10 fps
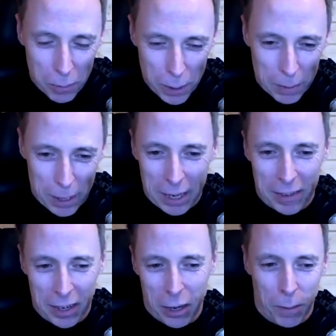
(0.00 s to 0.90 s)
bit about
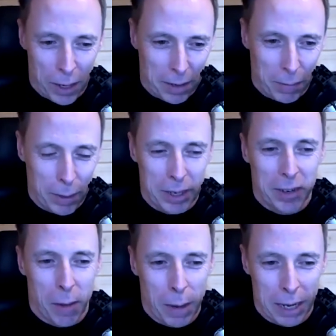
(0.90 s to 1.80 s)
SEO, but I'll never be the
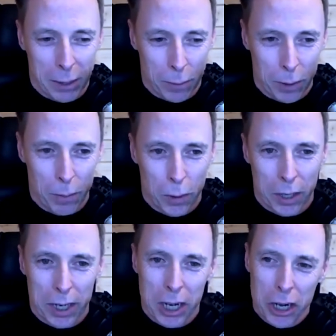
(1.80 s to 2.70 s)
top expert. But I
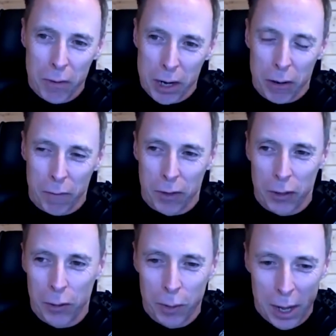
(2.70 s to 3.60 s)
knew enough
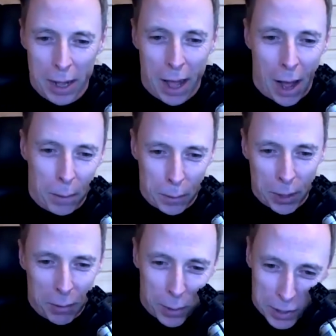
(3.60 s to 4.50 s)
to optimize
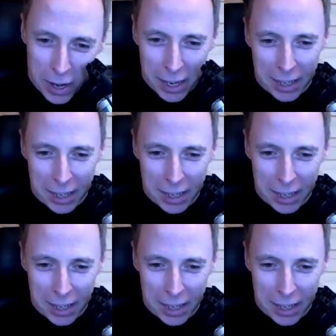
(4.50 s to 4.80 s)
my title